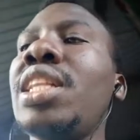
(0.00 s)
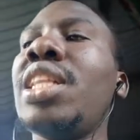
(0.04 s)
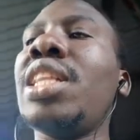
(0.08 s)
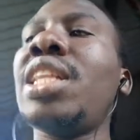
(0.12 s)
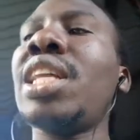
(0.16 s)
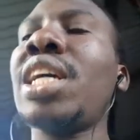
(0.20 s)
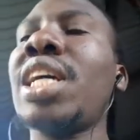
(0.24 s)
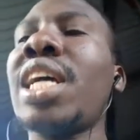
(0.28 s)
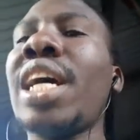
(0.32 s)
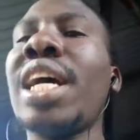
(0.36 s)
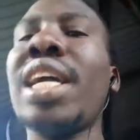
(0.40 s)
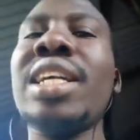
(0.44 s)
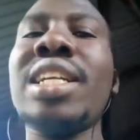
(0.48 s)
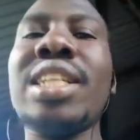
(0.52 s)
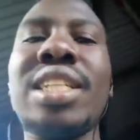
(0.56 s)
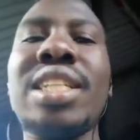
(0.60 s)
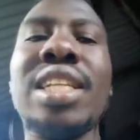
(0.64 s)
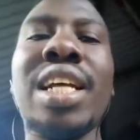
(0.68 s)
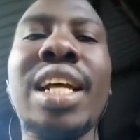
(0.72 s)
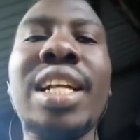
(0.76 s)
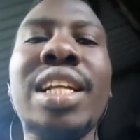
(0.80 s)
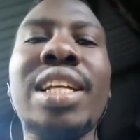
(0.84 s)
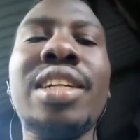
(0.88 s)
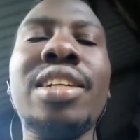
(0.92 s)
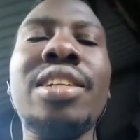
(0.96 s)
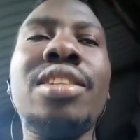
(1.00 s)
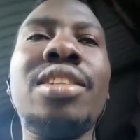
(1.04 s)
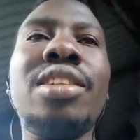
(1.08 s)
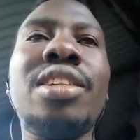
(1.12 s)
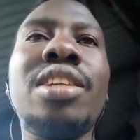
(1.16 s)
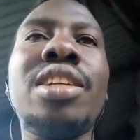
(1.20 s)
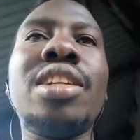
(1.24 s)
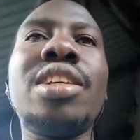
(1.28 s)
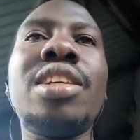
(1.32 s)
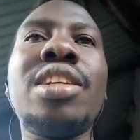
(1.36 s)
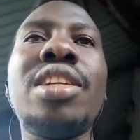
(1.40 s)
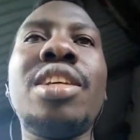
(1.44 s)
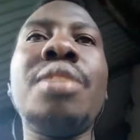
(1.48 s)
the current standings
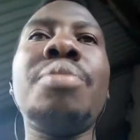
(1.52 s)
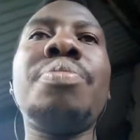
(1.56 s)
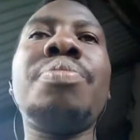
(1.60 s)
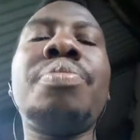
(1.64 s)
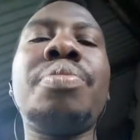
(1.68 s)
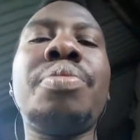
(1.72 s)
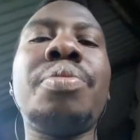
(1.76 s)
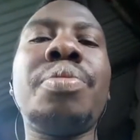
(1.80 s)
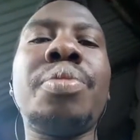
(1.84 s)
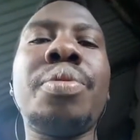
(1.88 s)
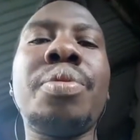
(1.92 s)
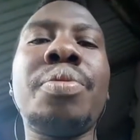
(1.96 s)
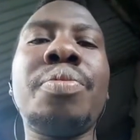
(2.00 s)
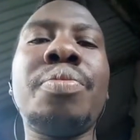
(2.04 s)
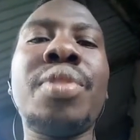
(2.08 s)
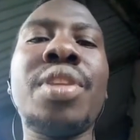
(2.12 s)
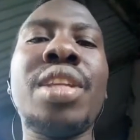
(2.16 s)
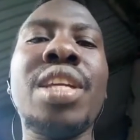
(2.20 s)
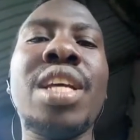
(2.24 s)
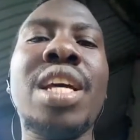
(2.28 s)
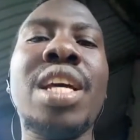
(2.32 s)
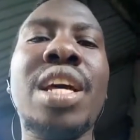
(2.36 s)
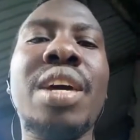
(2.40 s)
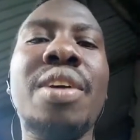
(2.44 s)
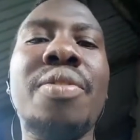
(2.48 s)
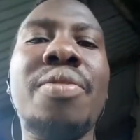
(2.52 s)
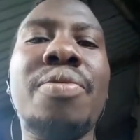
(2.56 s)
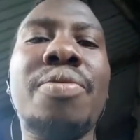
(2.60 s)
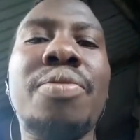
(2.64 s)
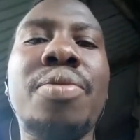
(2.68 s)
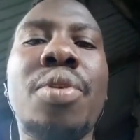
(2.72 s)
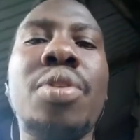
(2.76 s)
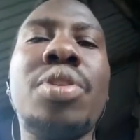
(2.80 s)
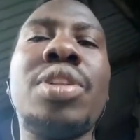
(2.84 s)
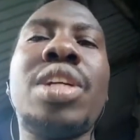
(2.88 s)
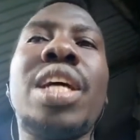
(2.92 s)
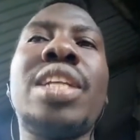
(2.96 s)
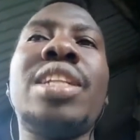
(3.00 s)
keep
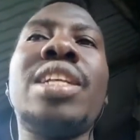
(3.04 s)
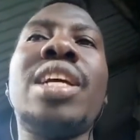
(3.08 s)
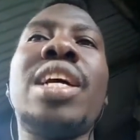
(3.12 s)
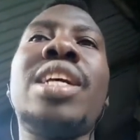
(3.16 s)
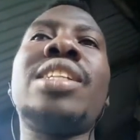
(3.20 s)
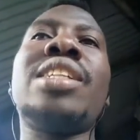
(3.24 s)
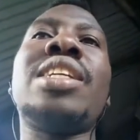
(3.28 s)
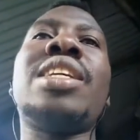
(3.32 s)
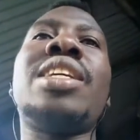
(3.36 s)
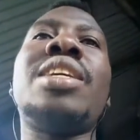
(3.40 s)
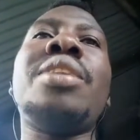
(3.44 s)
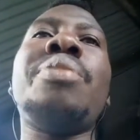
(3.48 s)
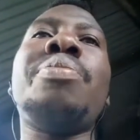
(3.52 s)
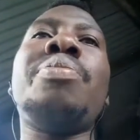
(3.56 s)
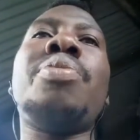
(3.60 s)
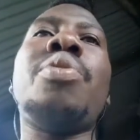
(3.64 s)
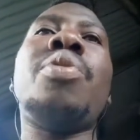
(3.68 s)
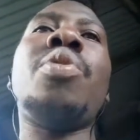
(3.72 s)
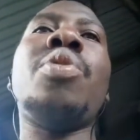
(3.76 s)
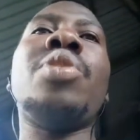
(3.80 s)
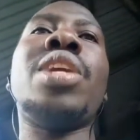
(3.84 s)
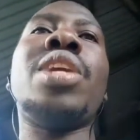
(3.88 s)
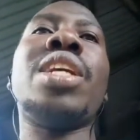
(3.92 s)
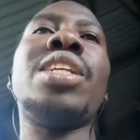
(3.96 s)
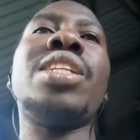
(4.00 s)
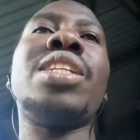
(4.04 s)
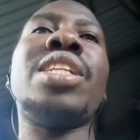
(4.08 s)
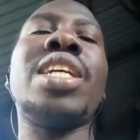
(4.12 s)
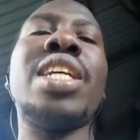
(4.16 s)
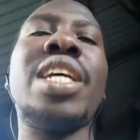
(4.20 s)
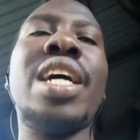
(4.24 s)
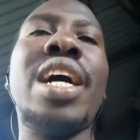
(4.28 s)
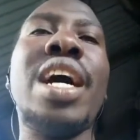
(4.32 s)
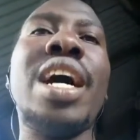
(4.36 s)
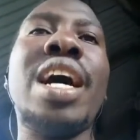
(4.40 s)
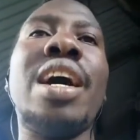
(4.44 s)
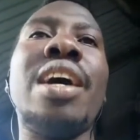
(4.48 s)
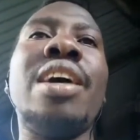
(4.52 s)
fought as they keep hold as they
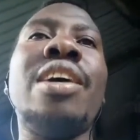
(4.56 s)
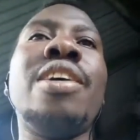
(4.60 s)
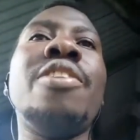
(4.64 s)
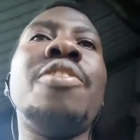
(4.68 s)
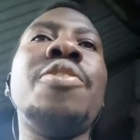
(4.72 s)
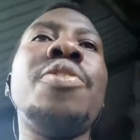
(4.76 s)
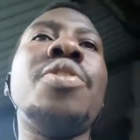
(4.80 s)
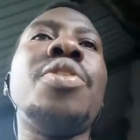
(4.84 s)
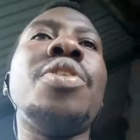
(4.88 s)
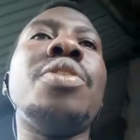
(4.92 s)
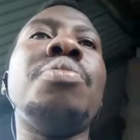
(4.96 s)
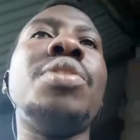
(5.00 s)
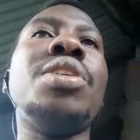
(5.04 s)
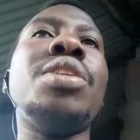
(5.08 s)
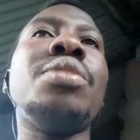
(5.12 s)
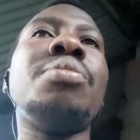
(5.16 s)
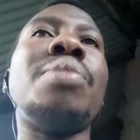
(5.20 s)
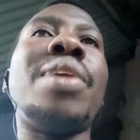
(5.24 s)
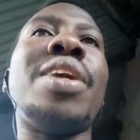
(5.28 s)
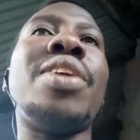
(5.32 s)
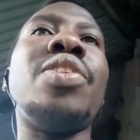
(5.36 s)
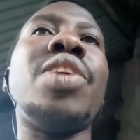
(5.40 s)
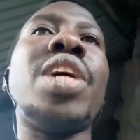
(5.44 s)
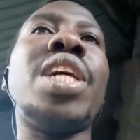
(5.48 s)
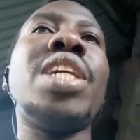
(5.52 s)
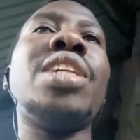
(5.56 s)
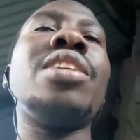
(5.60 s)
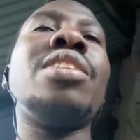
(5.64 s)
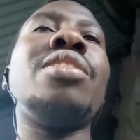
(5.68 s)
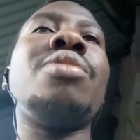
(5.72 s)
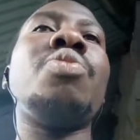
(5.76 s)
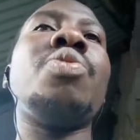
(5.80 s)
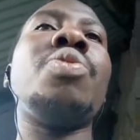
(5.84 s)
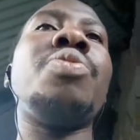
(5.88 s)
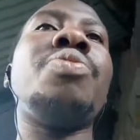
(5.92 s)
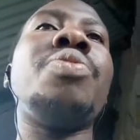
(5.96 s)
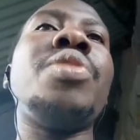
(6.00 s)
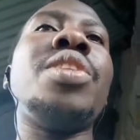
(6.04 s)
are. It means Man
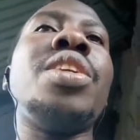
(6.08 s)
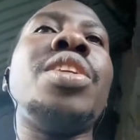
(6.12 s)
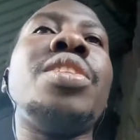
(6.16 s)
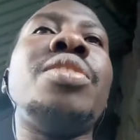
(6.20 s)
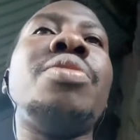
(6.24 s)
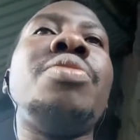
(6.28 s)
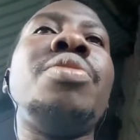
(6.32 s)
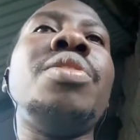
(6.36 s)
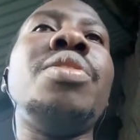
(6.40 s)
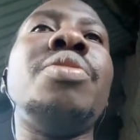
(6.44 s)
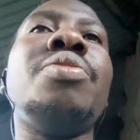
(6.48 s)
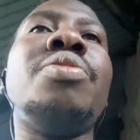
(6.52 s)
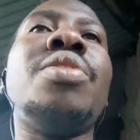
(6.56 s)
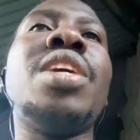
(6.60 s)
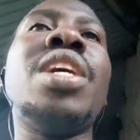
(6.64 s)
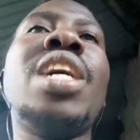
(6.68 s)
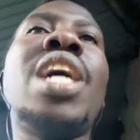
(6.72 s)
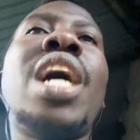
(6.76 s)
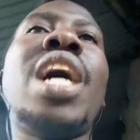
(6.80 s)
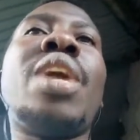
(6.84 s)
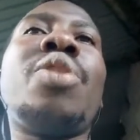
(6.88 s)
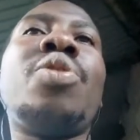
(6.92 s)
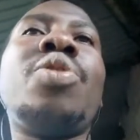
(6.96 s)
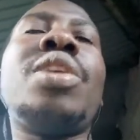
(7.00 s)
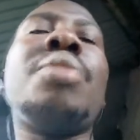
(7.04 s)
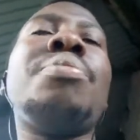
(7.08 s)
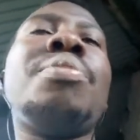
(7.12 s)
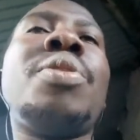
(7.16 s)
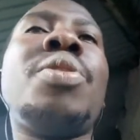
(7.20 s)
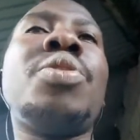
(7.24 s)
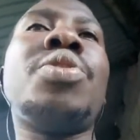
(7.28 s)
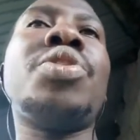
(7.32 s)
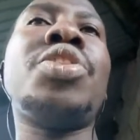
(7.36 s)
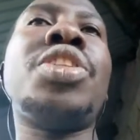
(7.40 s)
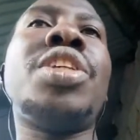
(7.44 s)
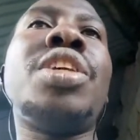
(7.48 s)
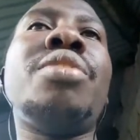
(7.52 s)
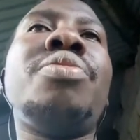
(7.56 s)
United will finish 5th. And what
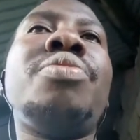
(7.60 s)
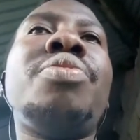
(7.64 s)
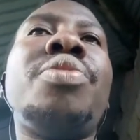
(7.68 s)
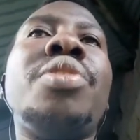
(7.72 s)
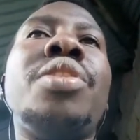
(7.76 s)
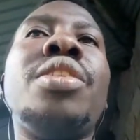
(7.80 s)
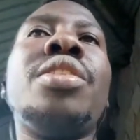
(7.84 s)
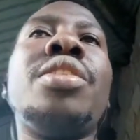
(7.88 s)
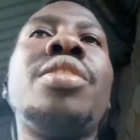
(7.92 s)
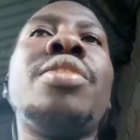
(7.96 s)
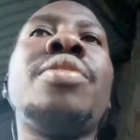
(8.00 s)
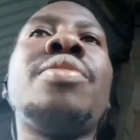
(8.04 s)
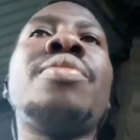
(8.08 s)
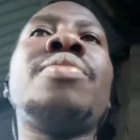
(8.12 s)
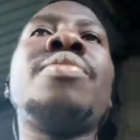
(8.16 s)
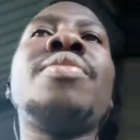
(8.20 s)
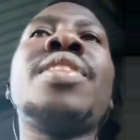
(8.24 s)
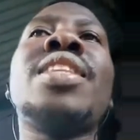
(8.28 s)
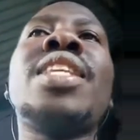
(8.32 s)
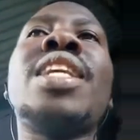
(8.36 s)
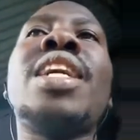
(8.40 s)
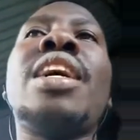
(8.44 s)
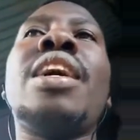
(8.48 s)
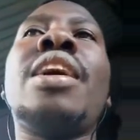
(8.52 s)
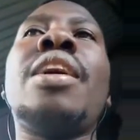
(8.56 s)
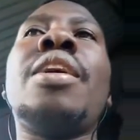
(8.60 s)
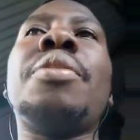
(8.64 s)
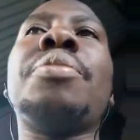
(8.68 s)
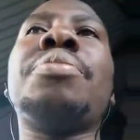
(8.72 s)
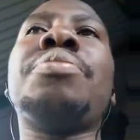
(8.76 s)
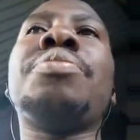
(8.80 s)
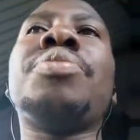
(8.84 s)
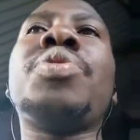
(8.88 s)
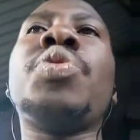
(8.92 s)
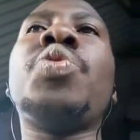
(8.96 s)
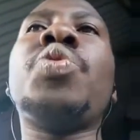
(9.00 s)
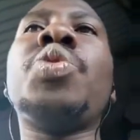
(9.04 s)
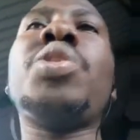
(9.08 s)
about Sheffield?
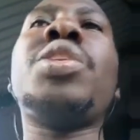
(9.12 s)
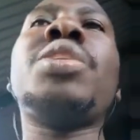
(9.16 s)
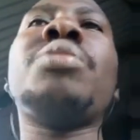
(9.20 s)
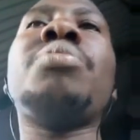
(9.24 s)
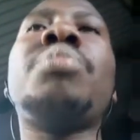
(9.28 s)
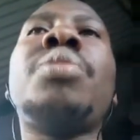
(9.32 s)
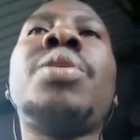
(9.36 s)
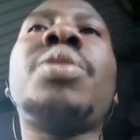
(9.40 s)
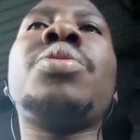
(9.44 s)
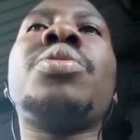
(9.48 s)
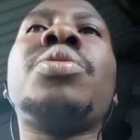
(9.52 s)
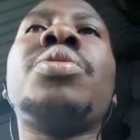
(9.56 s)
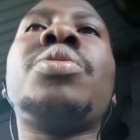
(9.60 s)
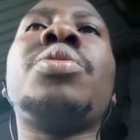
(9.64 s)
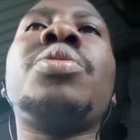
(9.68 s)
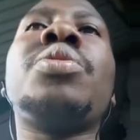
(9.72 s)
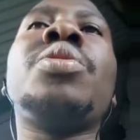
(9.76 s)
What about